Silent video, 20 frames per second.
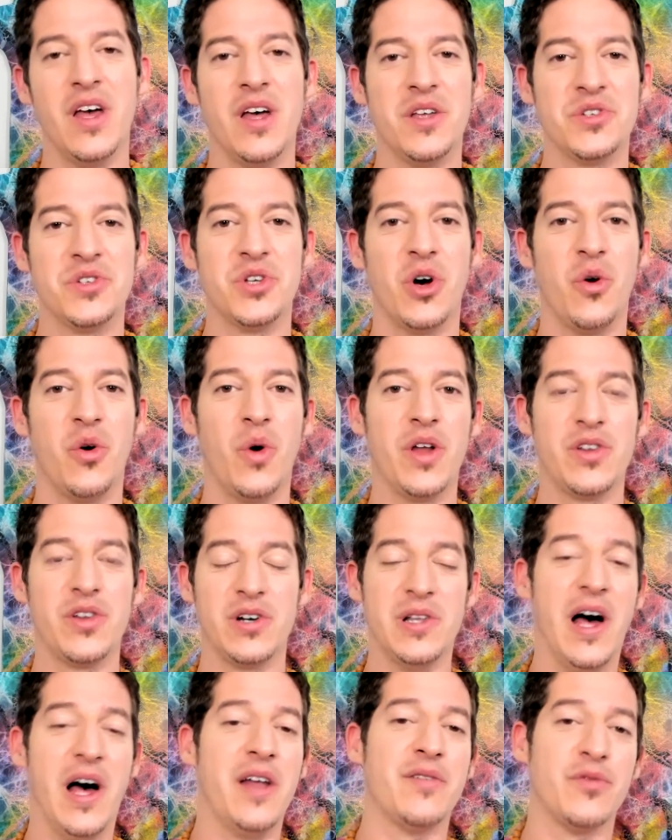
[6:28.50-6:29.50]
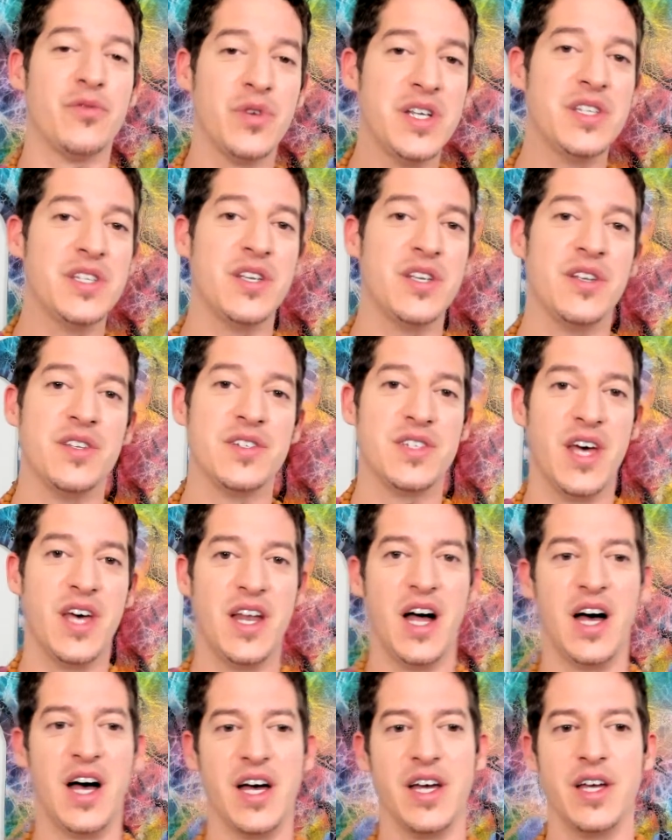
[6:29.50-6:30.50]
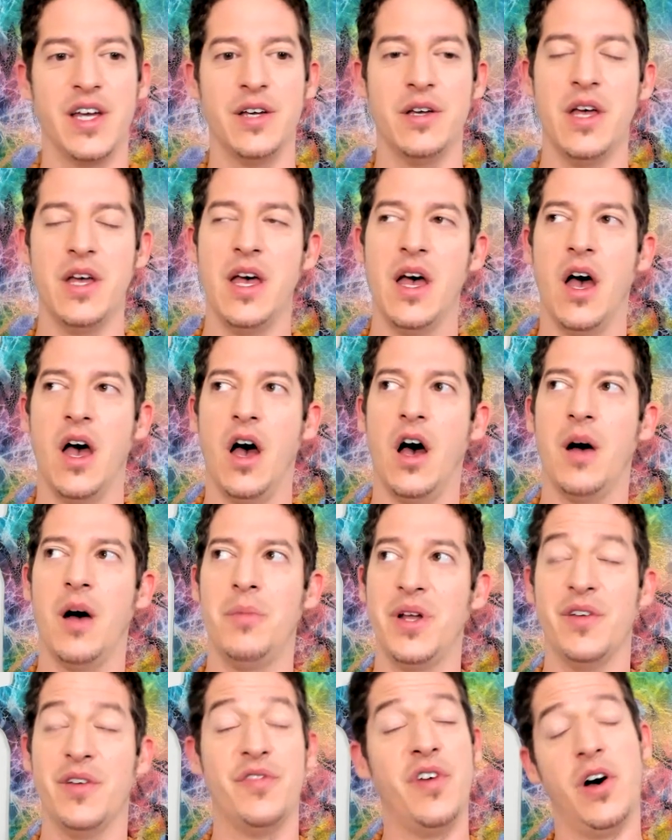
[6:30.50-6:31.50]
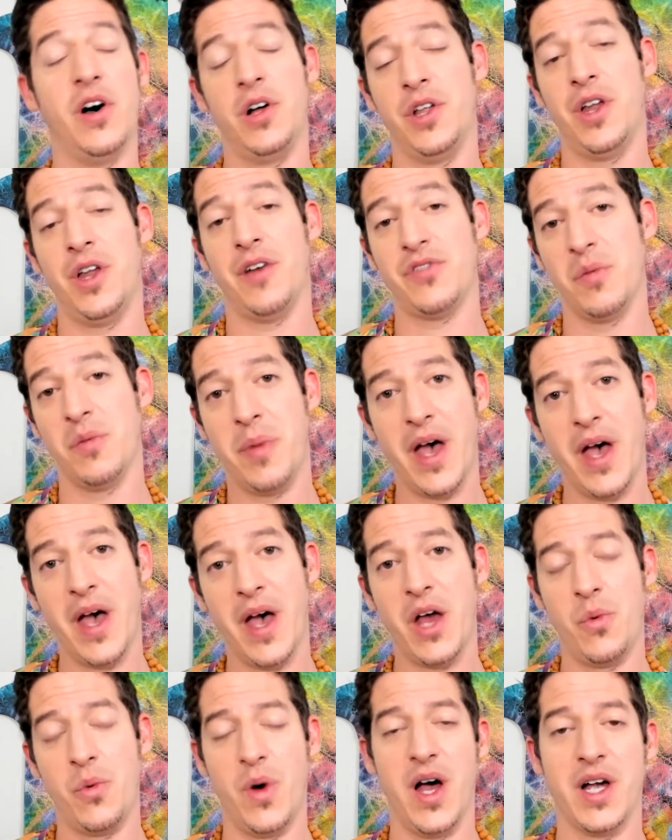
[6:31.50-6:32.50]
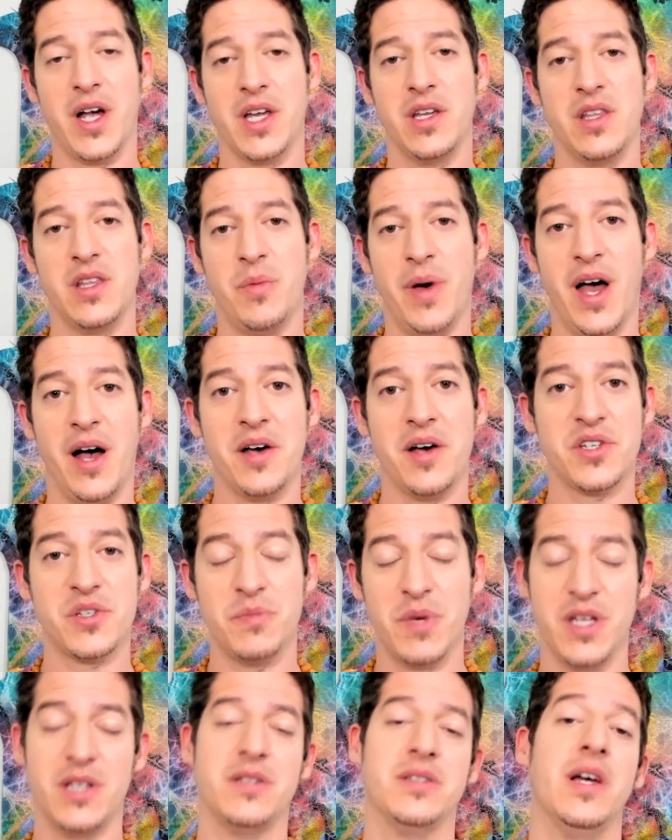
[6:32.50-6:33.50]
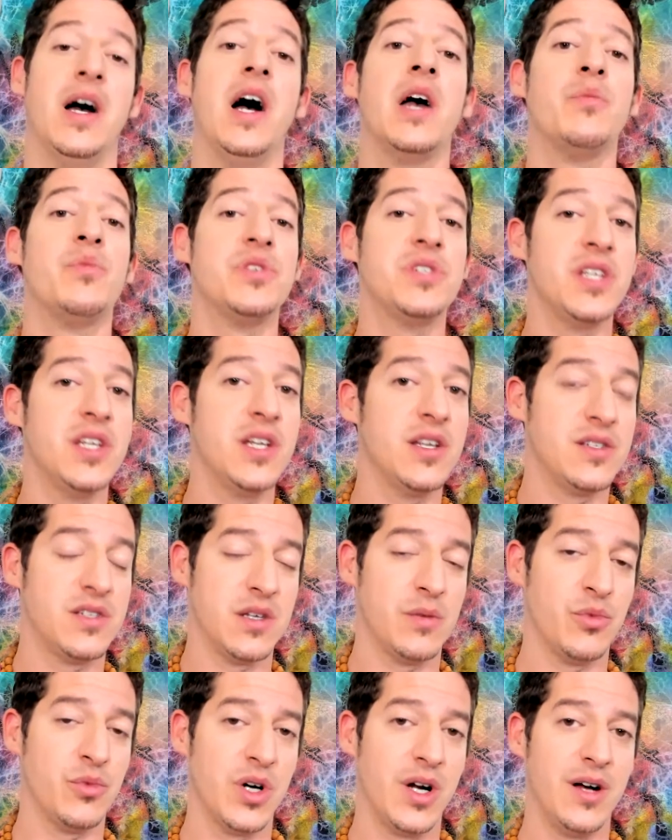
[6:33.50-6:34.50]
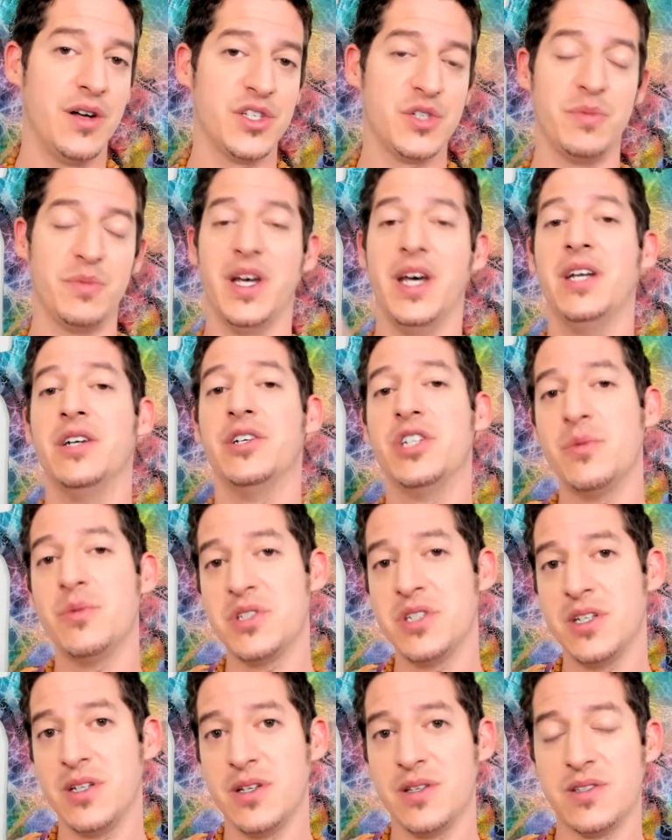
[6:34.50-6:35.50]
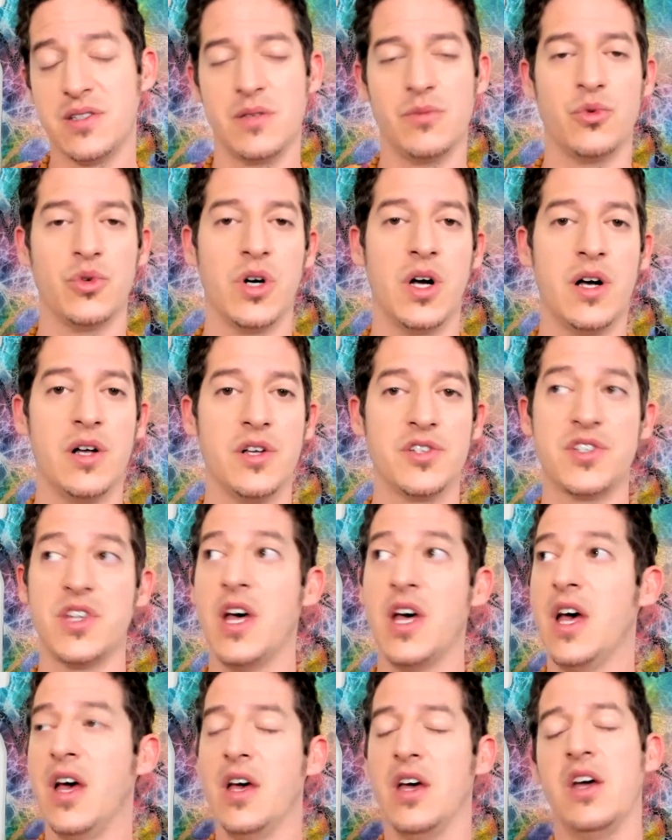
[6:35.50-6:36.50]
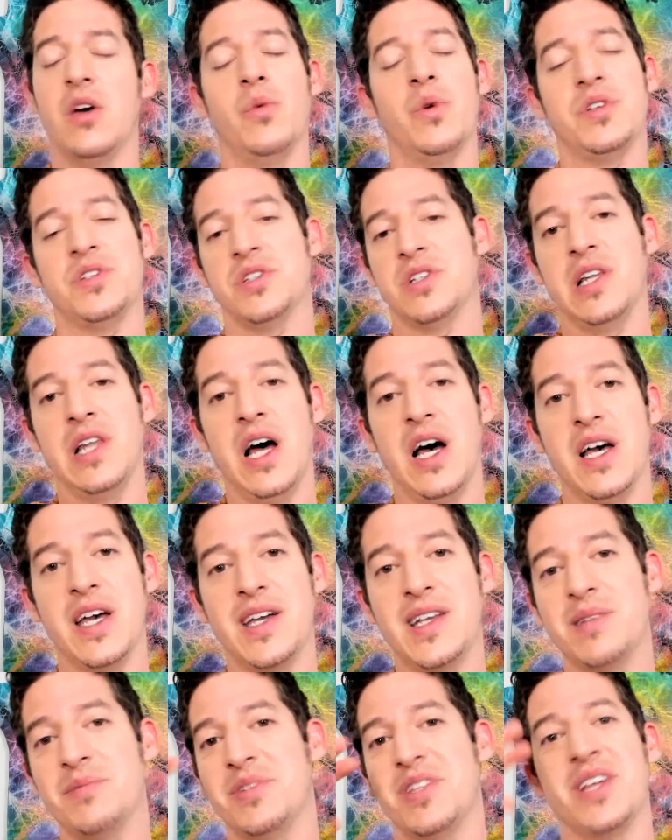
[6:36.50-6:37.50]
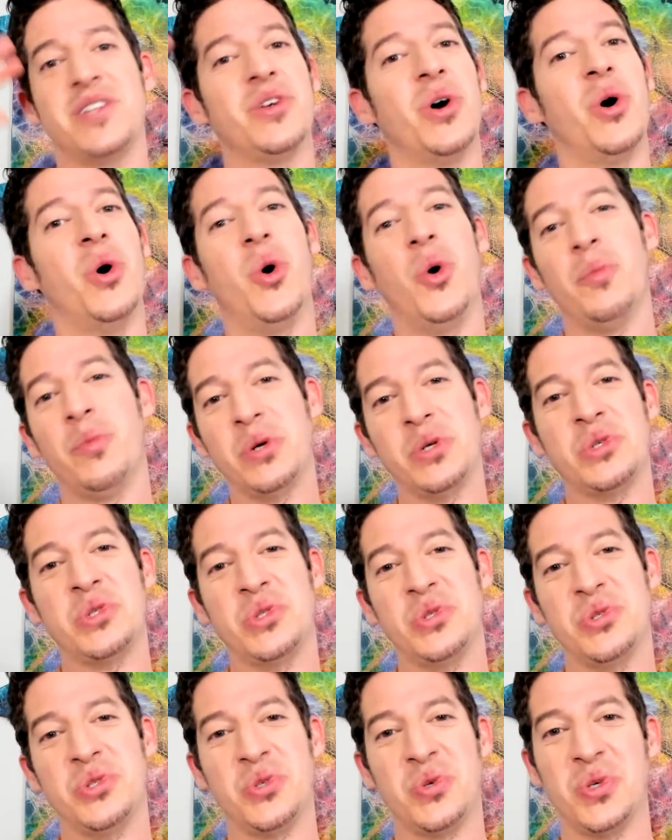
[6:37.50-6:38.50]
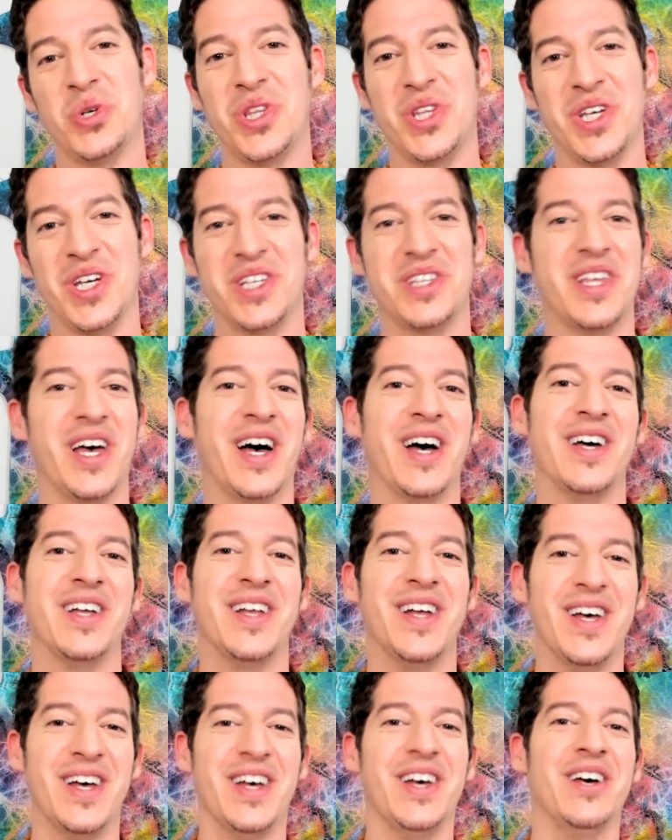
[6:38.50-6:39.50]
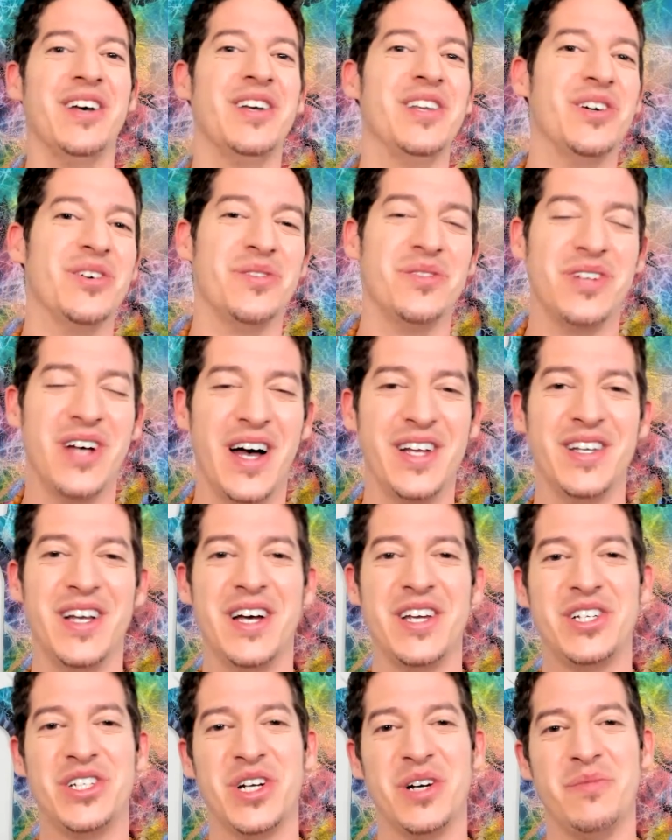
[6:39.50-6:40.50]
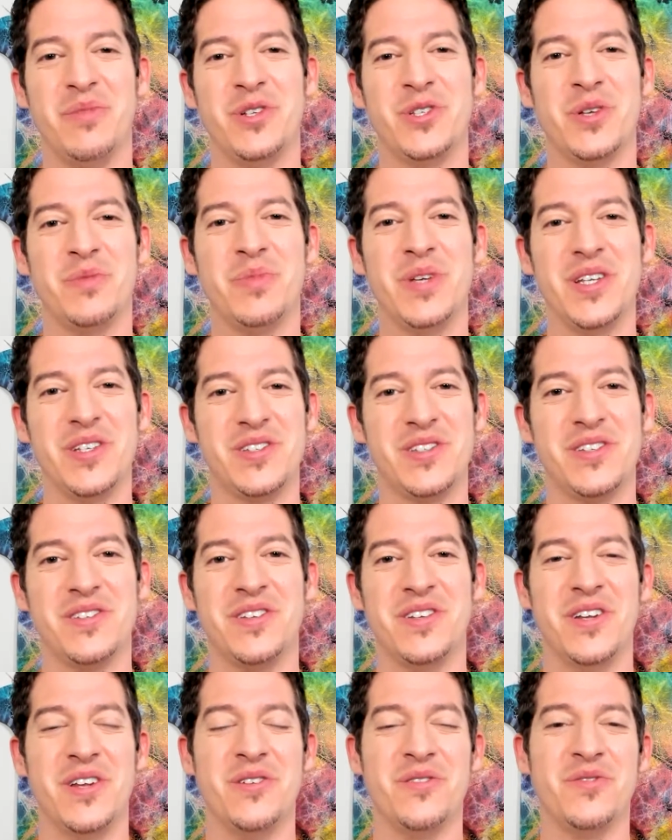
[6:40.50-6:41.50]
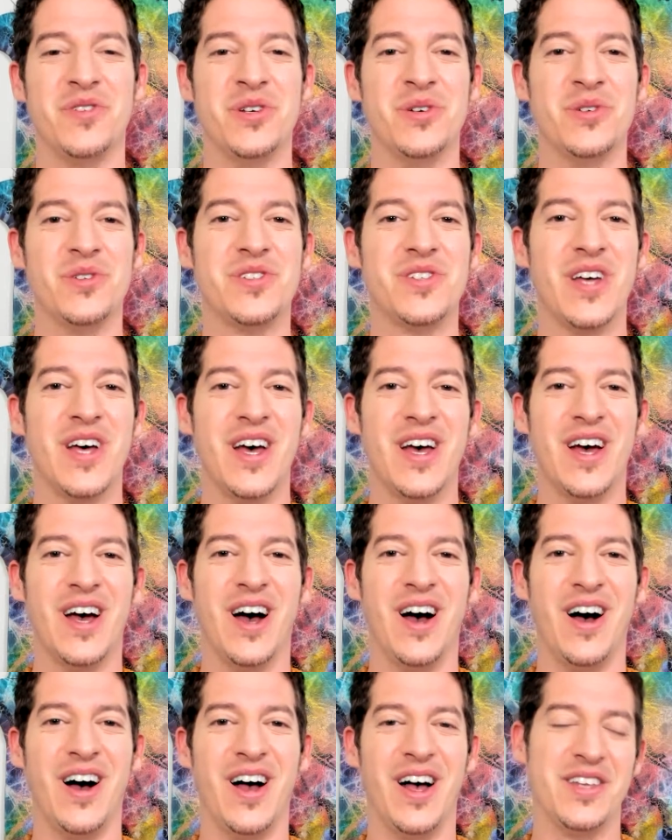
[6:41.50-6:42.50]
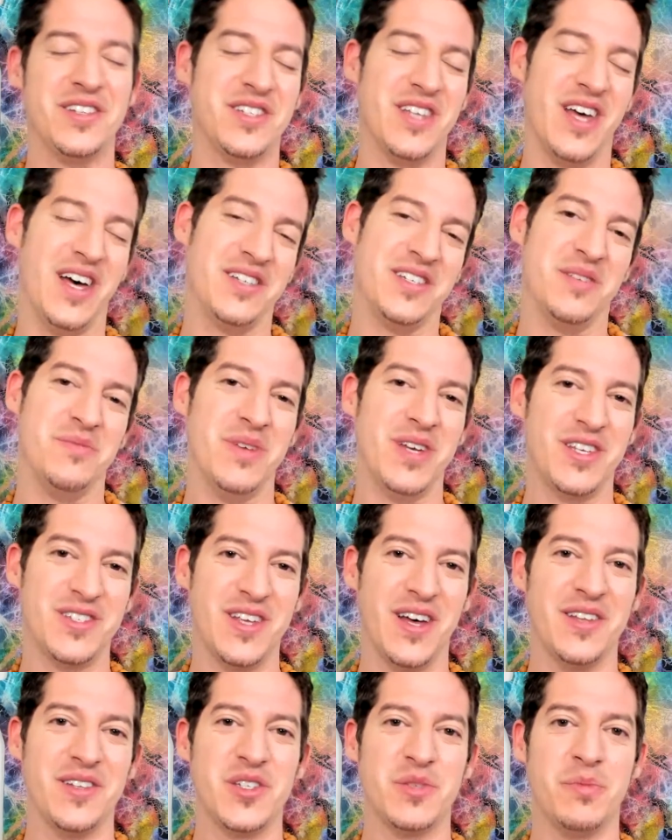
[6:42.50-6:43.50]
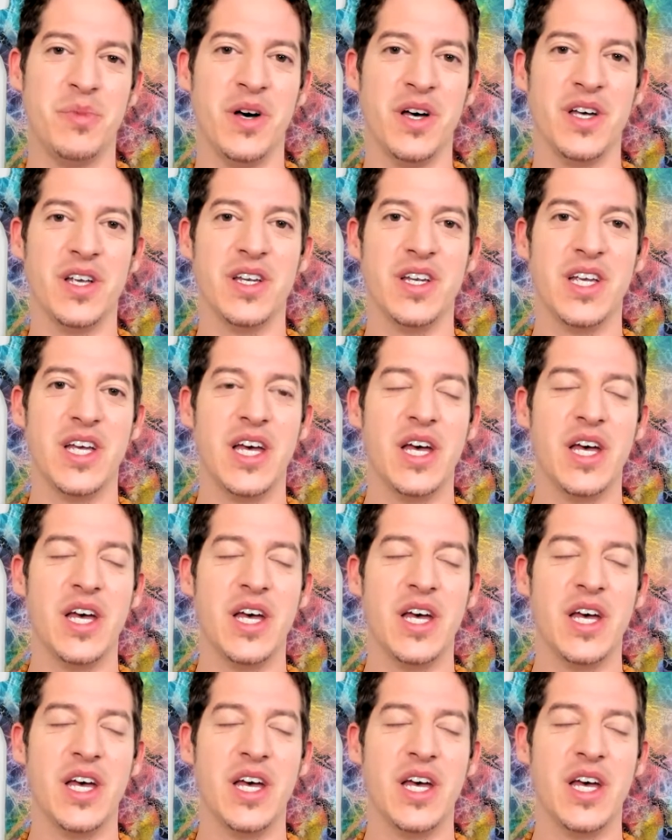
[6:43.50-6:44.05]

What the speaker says: So while there are a lot of reasons that I might have fallen off the bandwagon in the past, my time was needed somewhere else, my energy was needed somewhere else, it wasn't aligned. I mean, that's a whole personal story thing that, I share bits and pieces in interviews as it makes sense. But